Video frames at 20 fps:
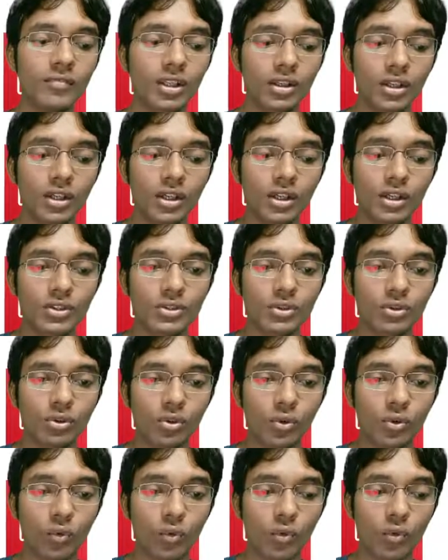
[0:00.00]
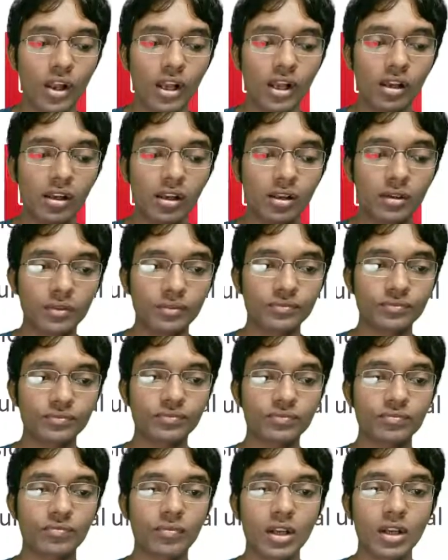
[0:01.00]
So, well,
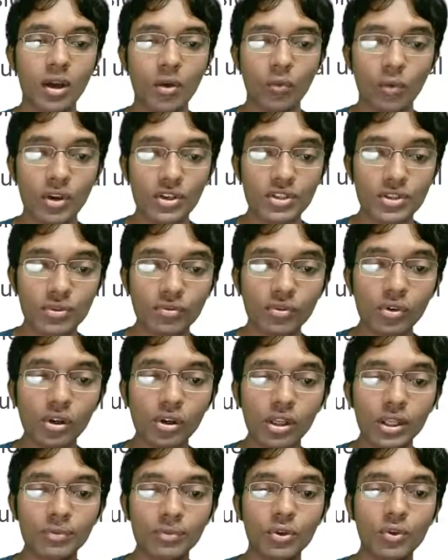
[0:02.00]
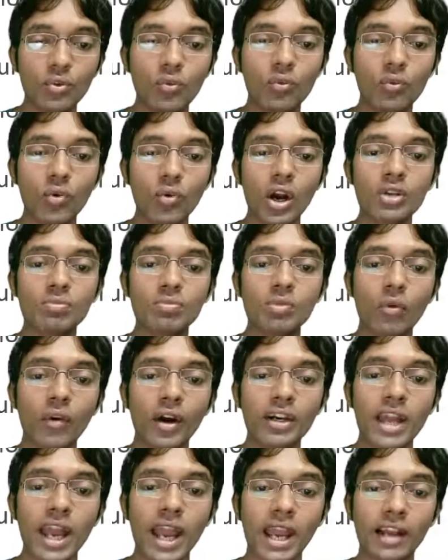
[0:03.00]
first of all, if you want to provide
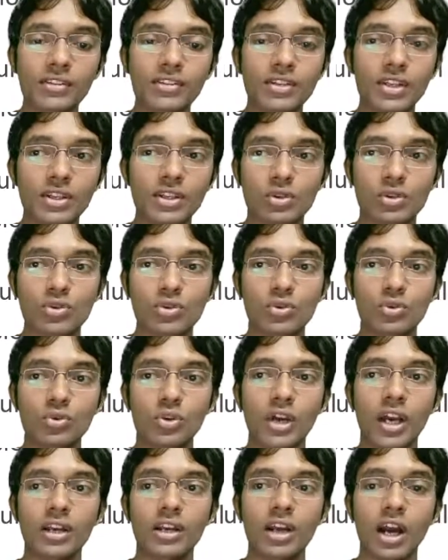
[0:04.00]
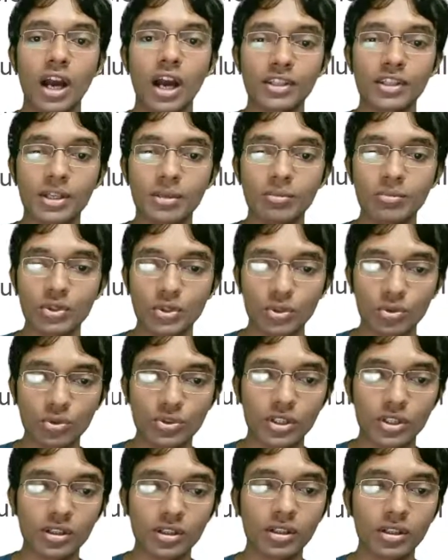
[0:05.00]
access to an IAM user
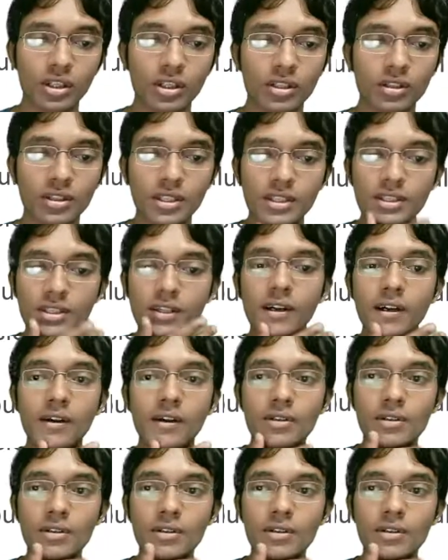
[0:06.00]
in this account,